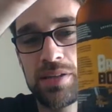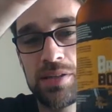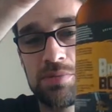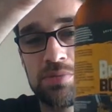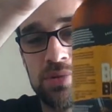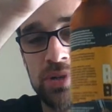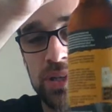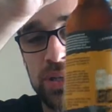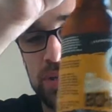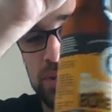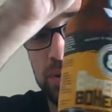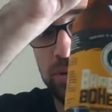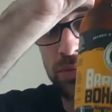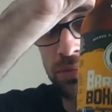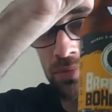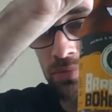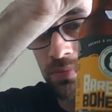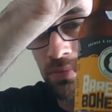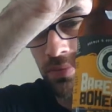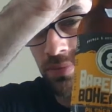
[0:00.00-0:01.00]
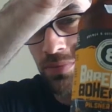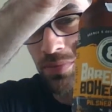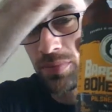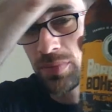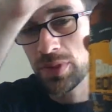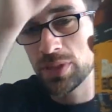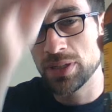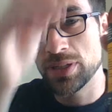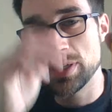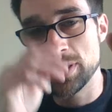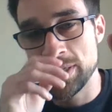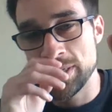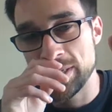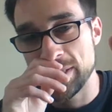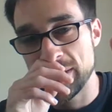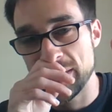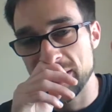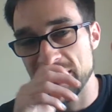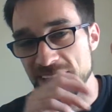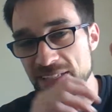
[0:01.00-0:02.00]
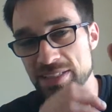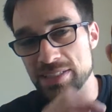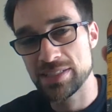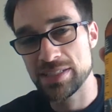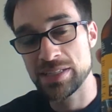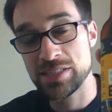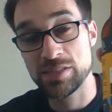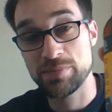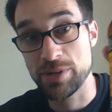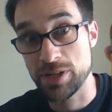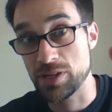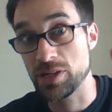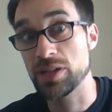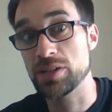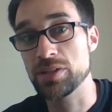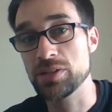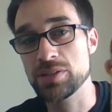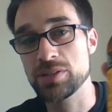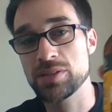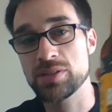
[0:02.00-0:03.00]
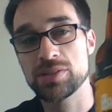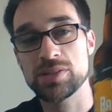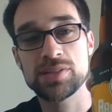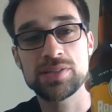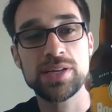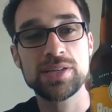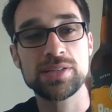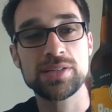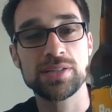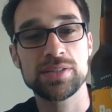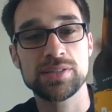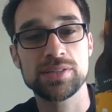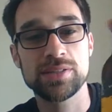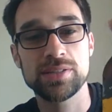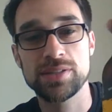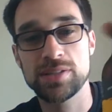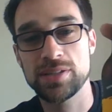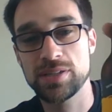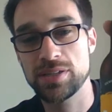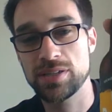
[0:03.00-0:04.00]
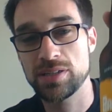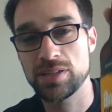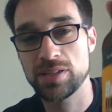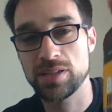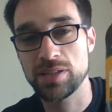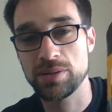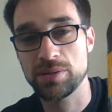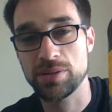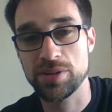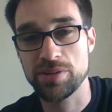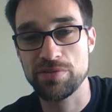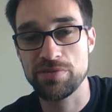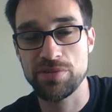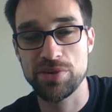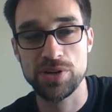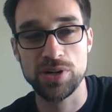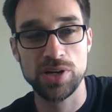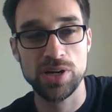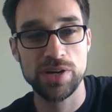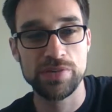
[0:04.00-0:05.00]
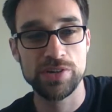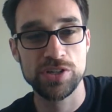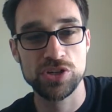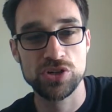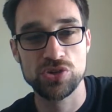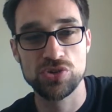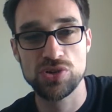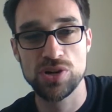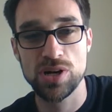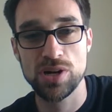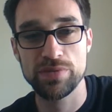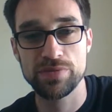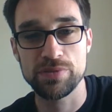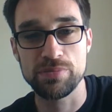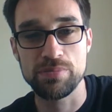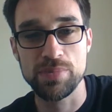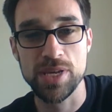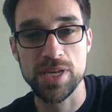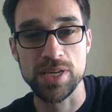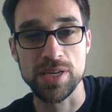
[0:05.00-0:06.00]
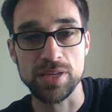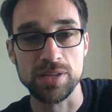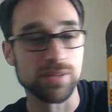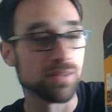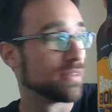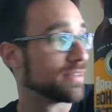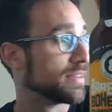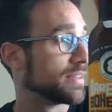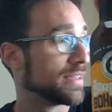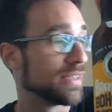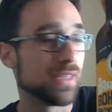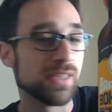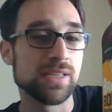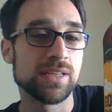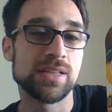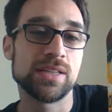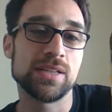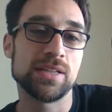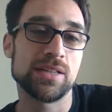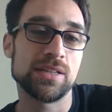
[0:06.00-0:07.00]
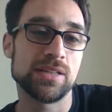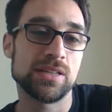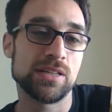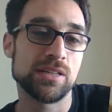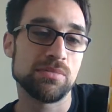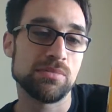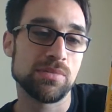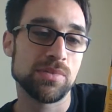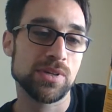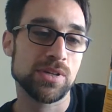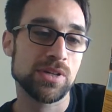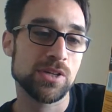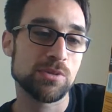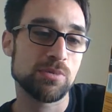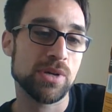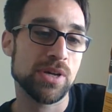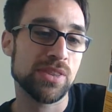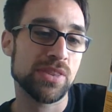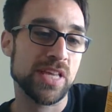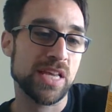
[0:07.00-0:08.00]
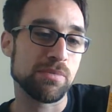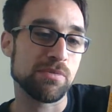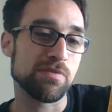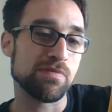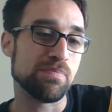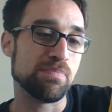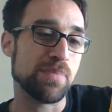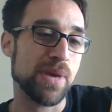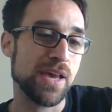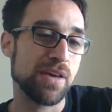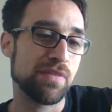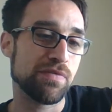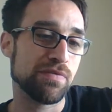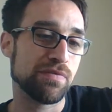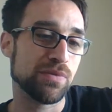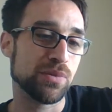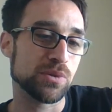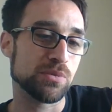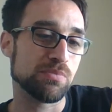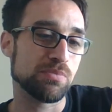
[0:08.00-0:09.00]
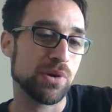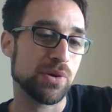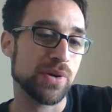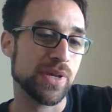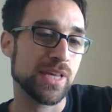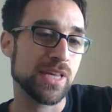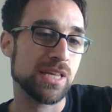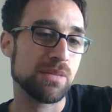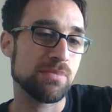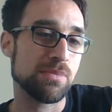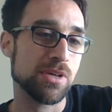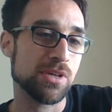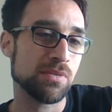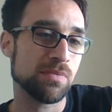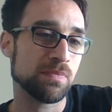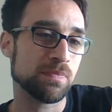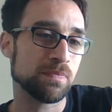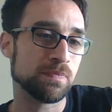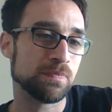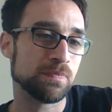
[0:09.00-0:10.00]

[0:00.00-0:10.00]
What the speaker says: is pretty cool. It's, as I'm in Ireland, as I said, I'm going for an Irish craft beer. Goes by the name of Barefoot Bohemian.